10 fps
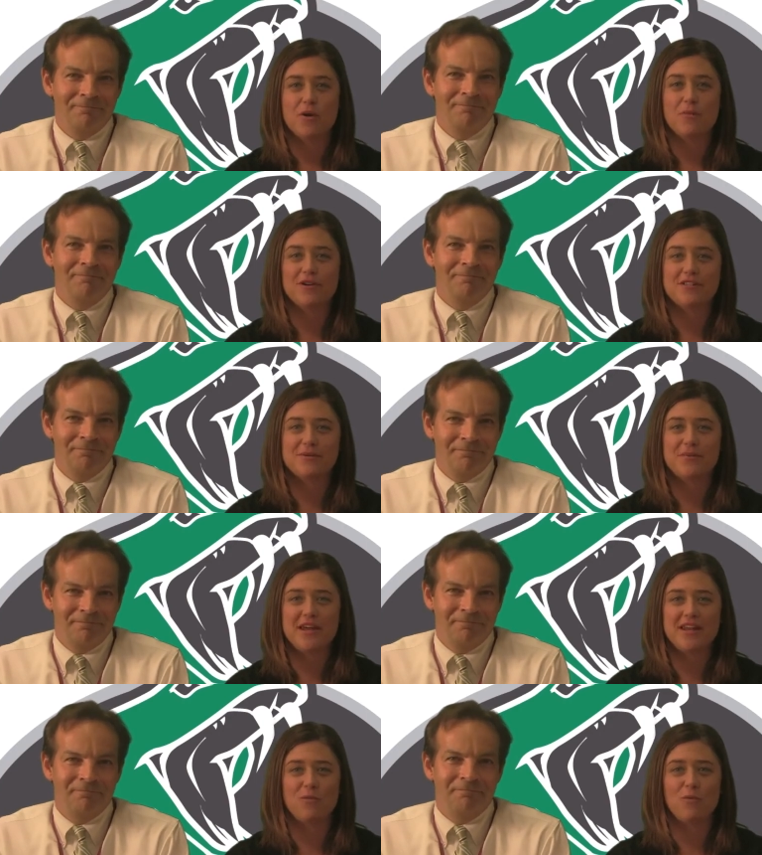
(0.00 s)
Speaker 1: Participate
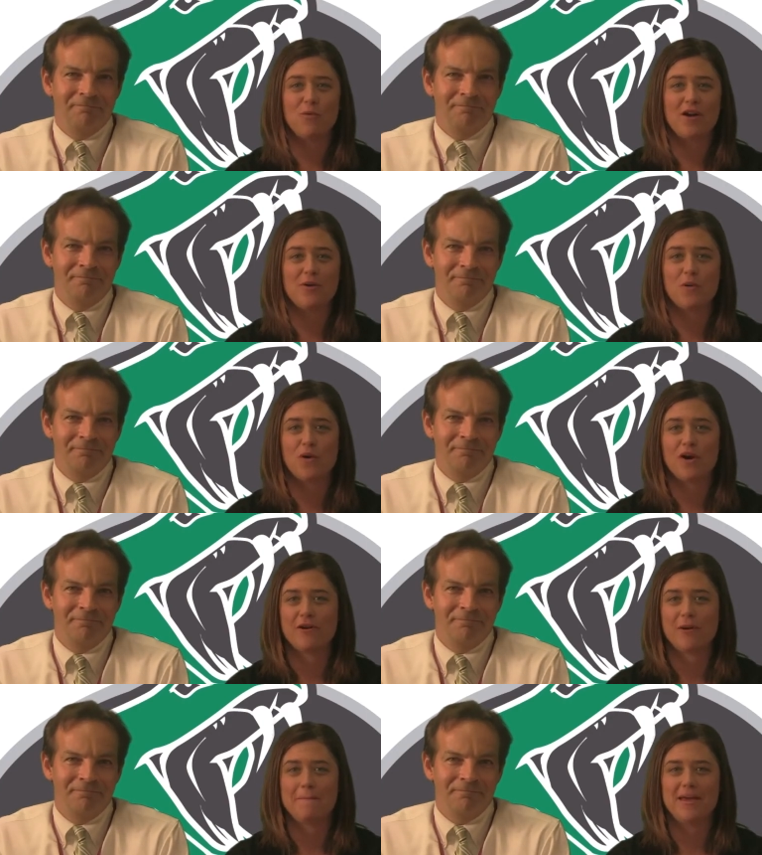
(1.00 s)
in one or more of our
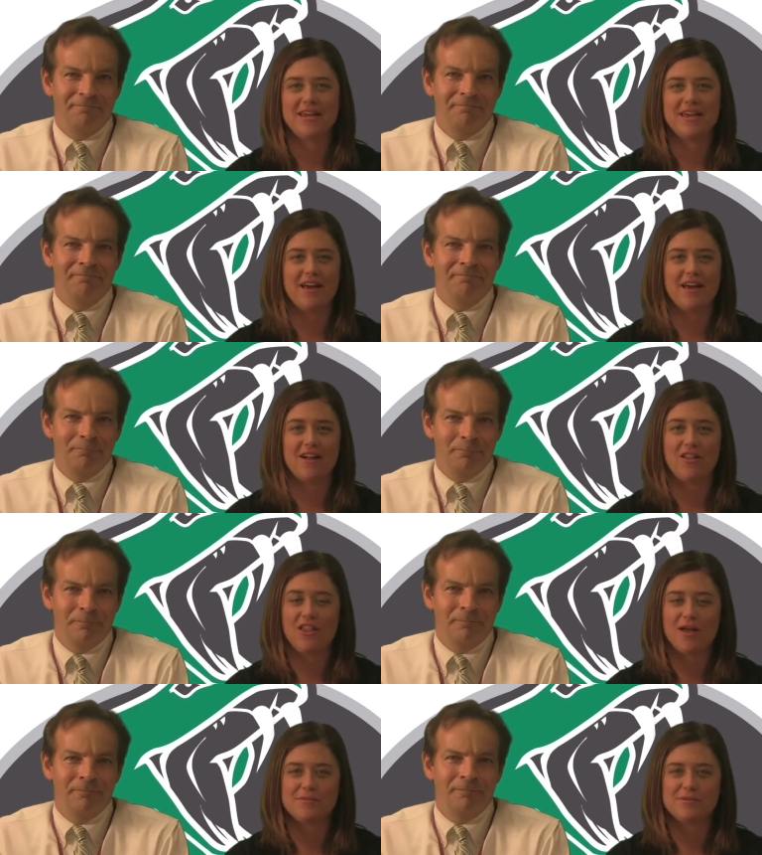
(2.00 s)
many
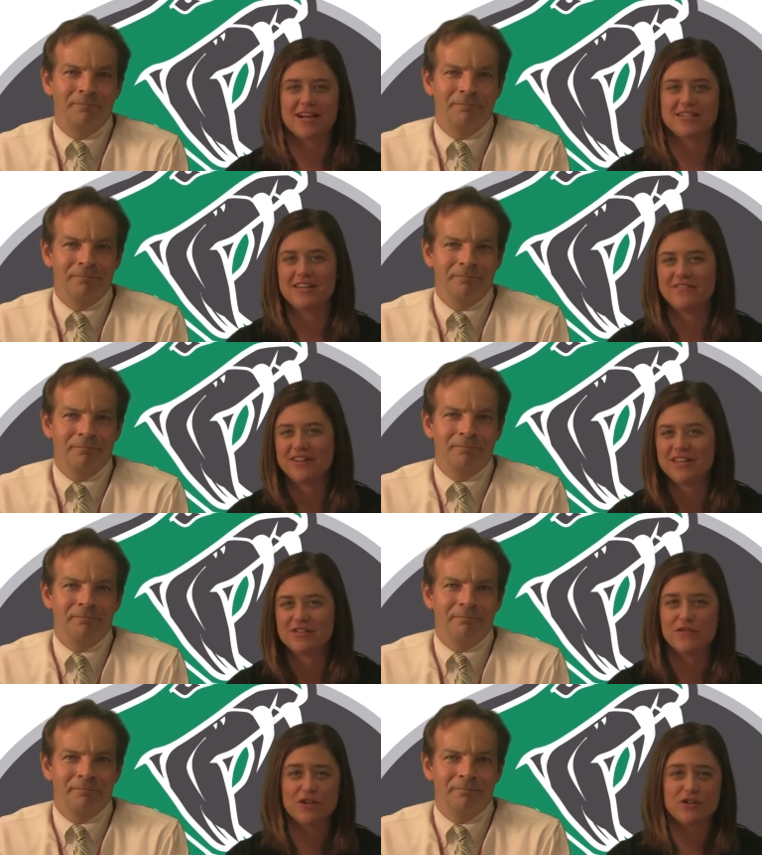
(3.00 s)
clubs, activities,
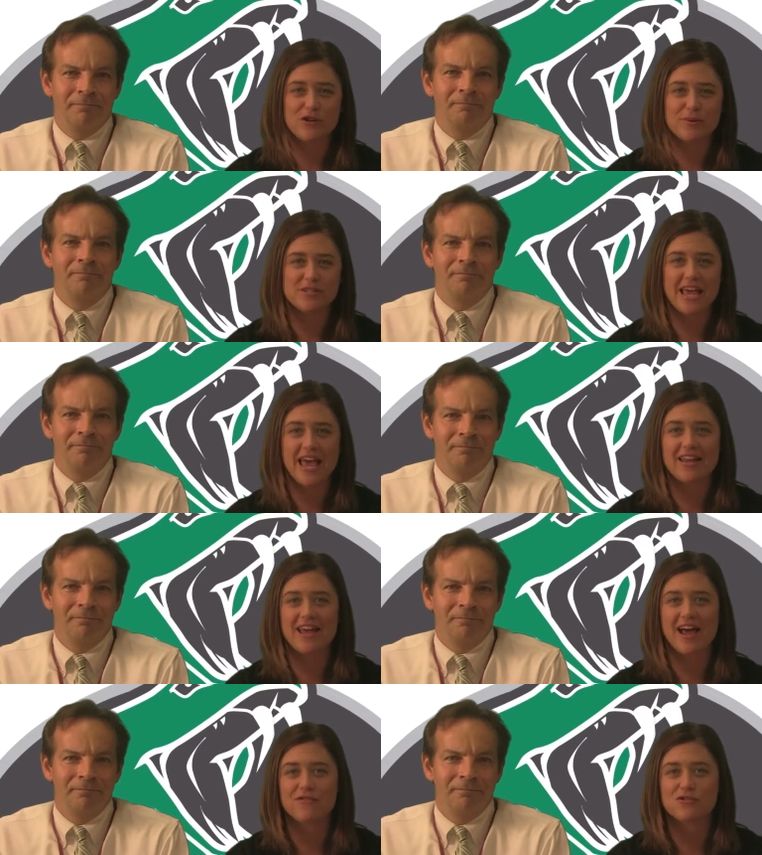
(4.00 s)
field trips, and
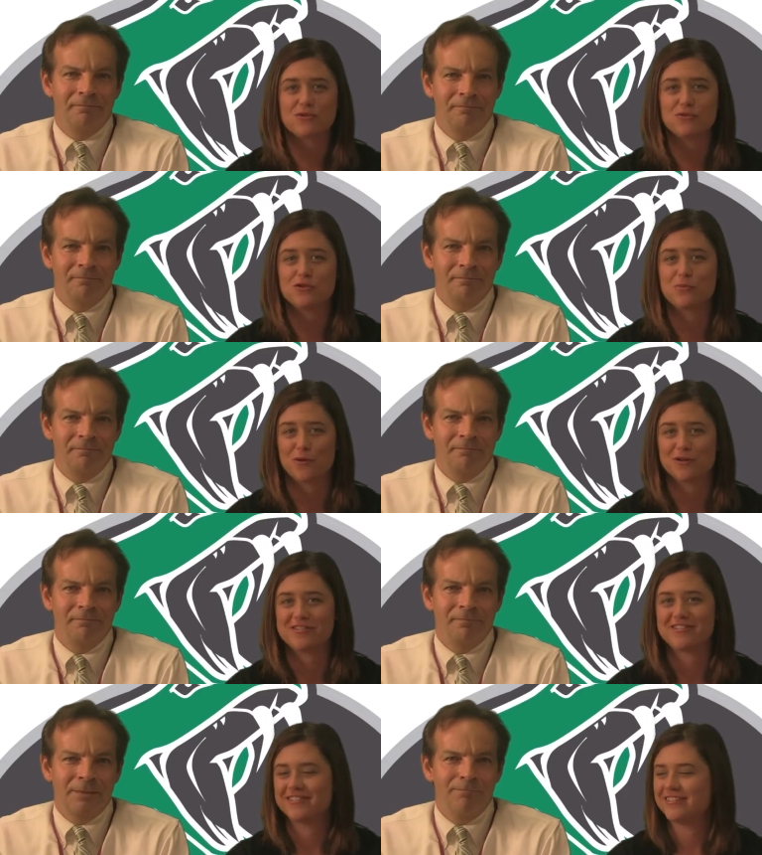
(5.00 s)
after school sports.
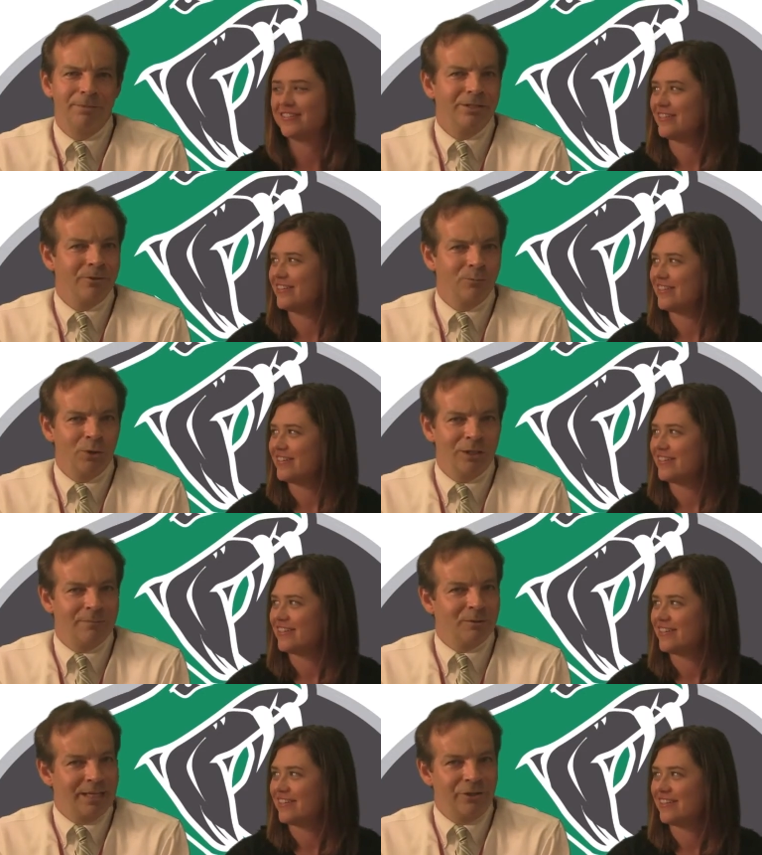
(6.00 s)
Speaker 2: Mrs. O'Boyle, I'm
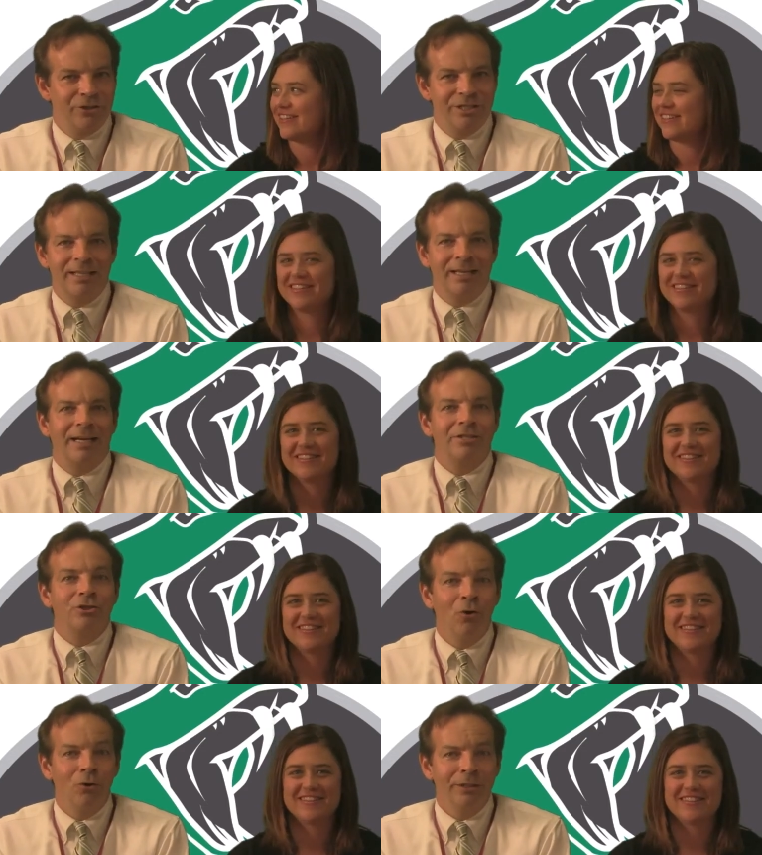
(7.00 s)
glad you said that. I
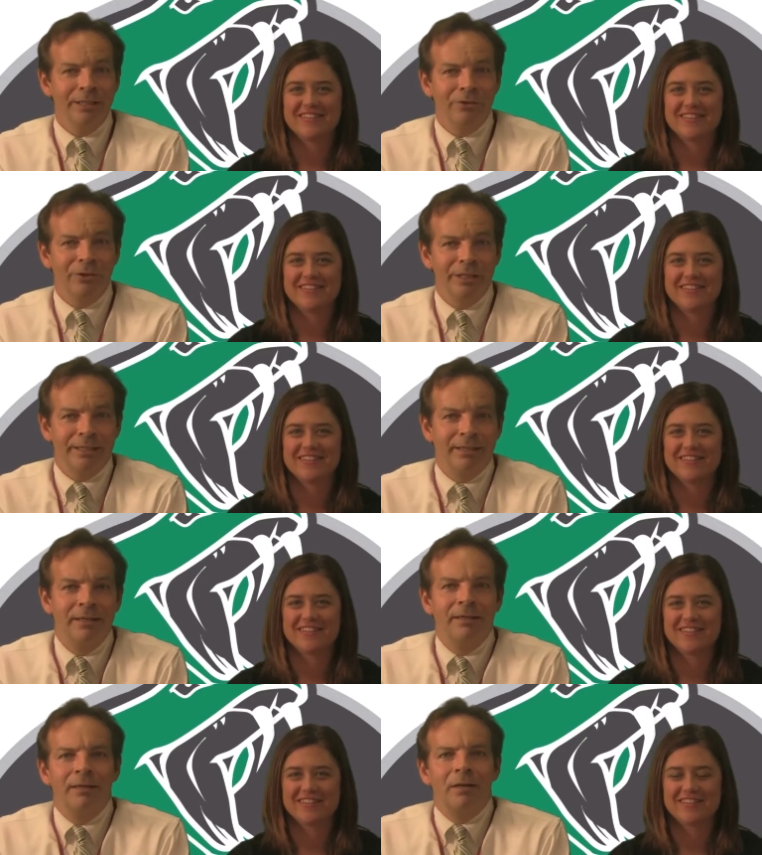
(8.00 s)
totally agree.
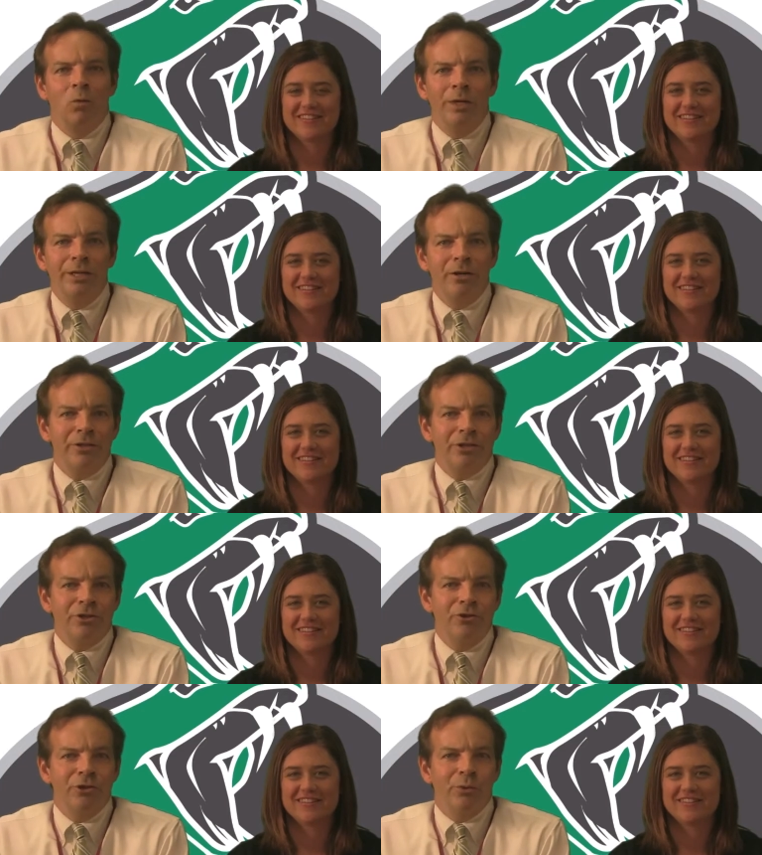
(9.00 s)
We know that
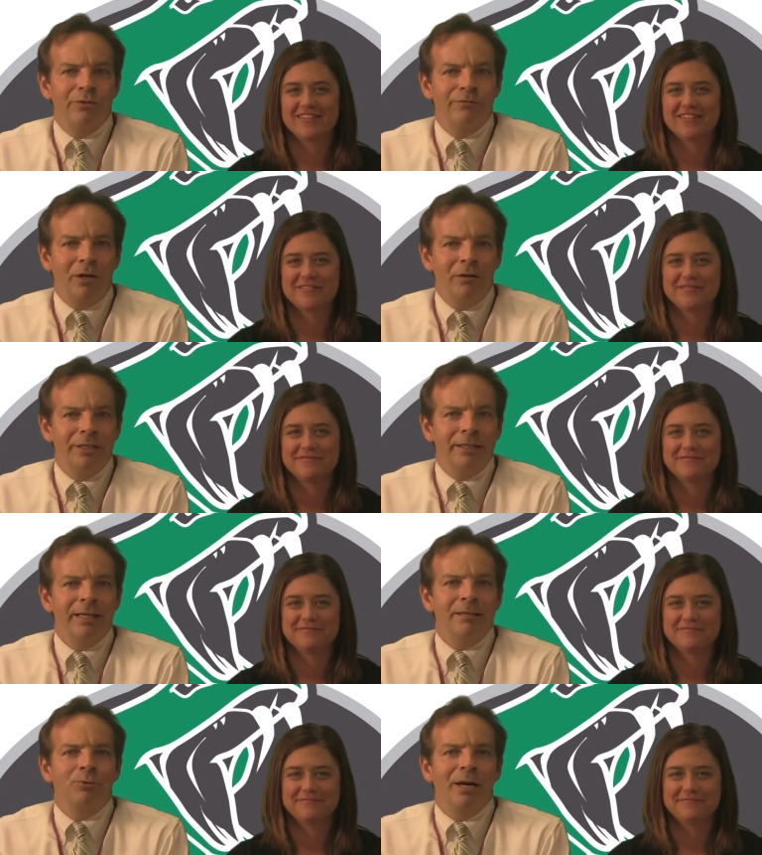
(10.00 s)
students who are involved in
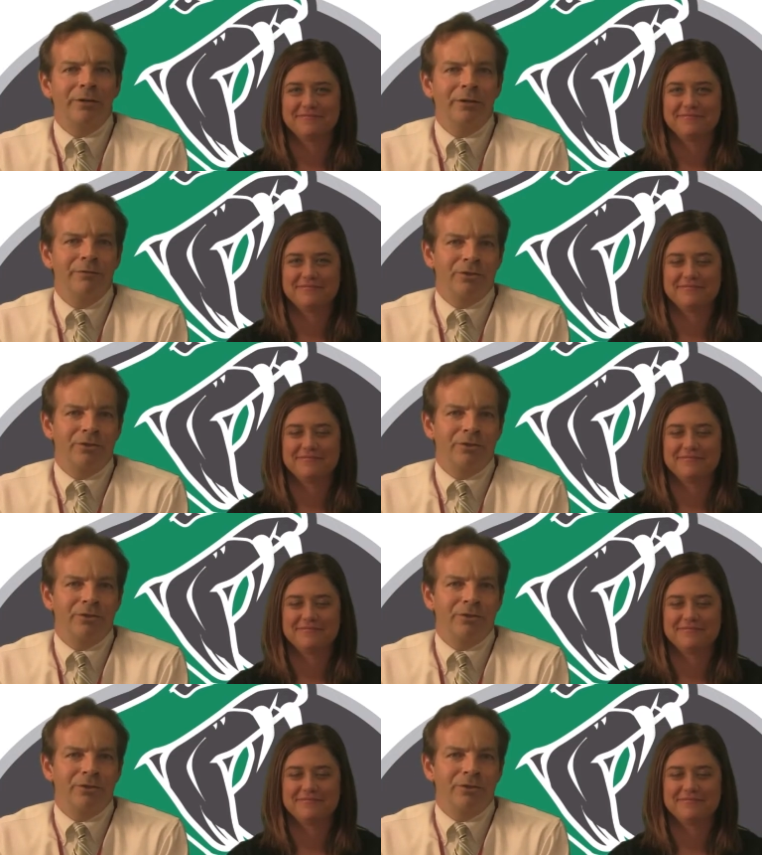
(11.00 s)
and proud of their